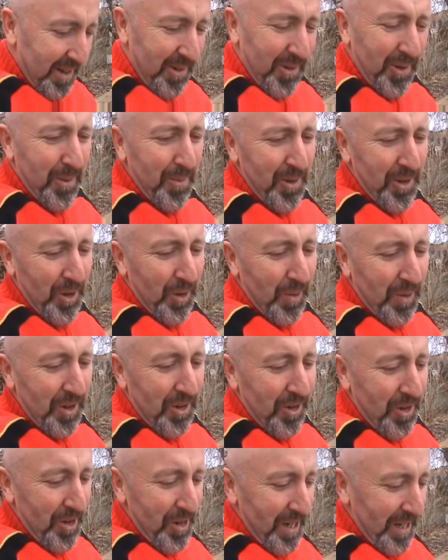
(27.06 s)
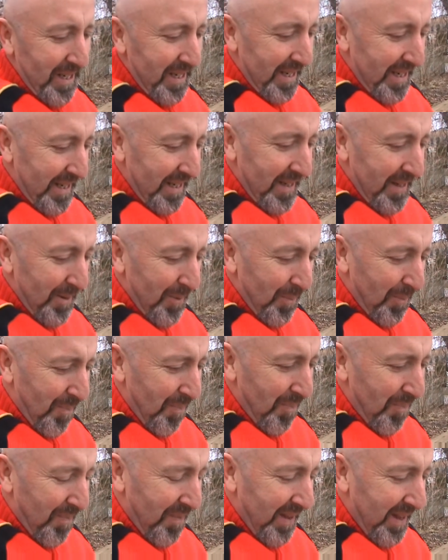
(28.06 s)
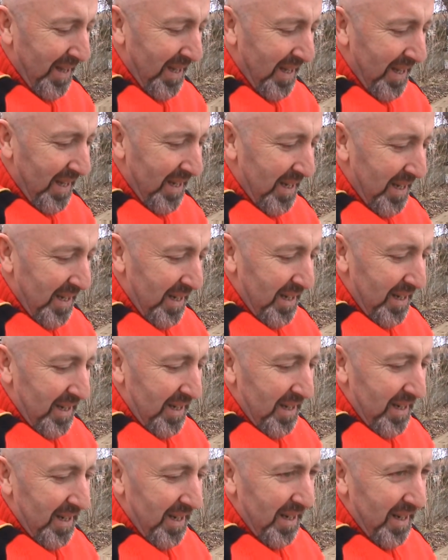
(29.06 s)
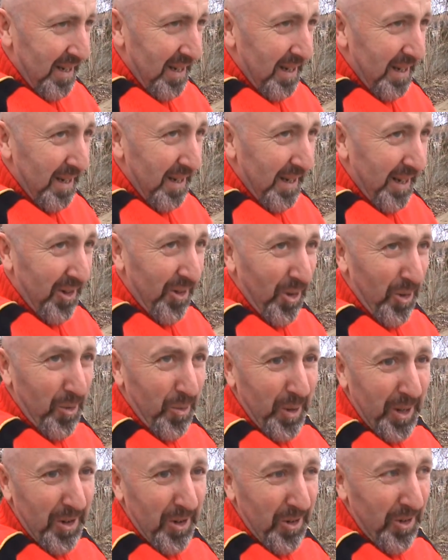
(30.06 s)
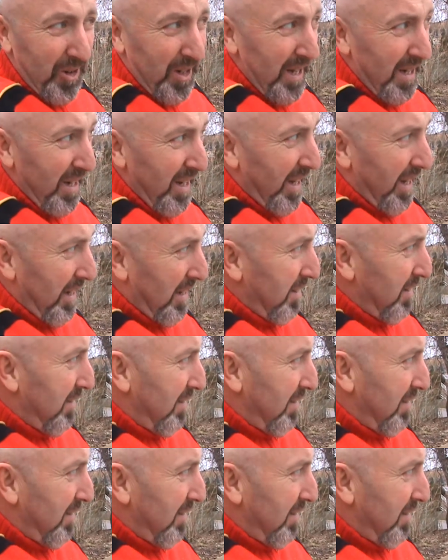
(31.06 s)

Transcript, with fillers: some snow this year. Um, uh, I guess your weather is kind of like